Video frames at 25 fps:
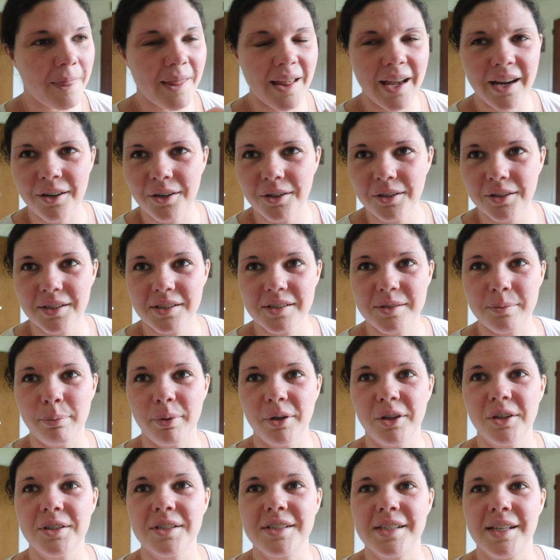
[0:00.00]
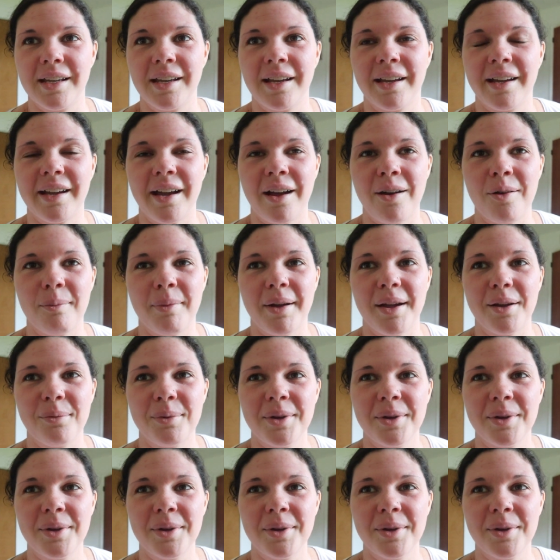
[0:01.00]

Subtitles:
I heard this bird singing out my